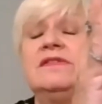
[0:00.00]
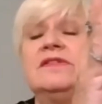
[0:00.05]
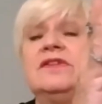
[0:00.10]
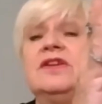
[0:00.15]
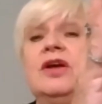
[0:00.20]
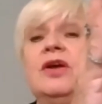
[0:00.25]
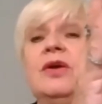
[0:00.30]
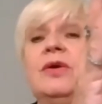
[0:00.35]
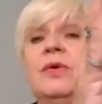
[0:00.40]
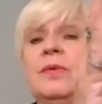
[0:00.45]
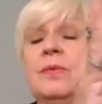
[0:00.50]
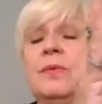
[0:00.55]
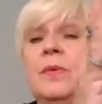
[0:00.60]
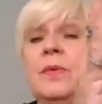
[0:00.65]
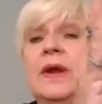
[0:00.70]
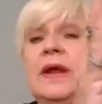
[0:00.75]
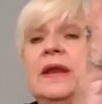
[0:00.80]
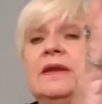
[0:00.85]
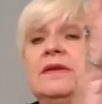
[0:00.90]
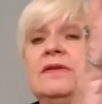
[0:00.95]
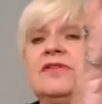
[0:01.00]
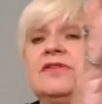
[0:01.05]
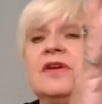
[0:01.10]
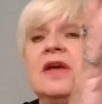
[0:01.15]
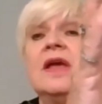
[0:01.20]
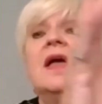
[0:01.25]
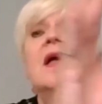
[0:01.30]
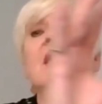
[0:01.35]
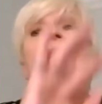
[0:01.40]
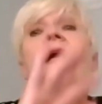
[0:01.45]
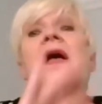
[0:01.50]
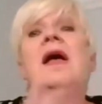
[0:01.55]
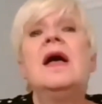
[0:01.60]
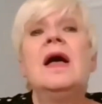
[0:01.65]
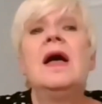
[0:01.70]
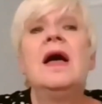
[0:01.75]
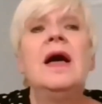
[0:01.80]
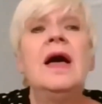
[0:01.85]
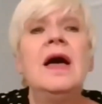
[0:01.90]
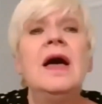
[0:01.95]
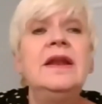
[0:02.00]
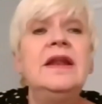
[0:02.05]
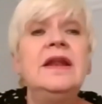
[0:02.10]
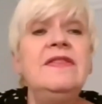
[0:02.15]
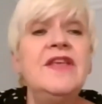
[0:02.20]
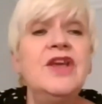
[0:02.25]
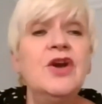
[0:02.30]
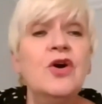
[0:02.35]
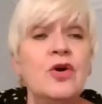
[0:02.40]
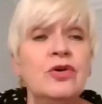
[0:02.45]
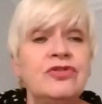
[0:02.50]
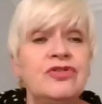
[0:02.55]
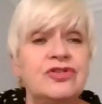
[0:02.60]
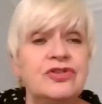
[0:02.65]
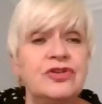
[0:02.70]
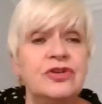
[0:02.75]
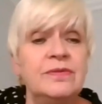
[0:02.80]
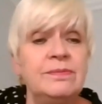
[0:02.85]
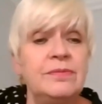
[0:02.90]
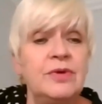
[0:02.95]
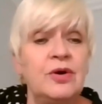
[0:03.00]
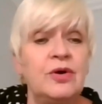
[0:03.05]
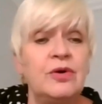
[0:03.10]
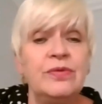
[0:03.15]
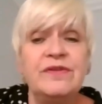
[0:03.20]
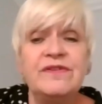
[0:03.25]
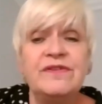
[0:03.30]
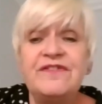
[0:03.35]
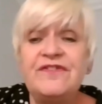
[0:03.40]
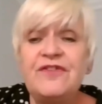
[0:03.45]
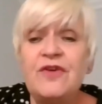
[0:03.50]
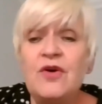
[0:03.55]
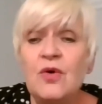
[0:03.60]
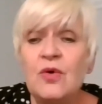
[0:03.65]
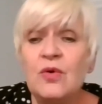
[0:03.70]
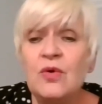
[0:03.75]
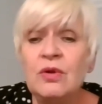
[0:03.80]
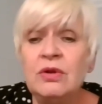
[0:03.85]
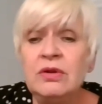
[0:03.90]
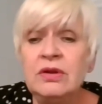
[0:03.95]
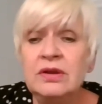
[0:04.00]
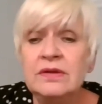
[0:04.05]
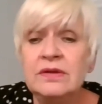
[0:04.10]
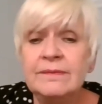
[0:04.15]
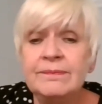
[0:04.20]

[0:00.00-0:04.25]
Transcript: no wind. And in the autumn or the fall,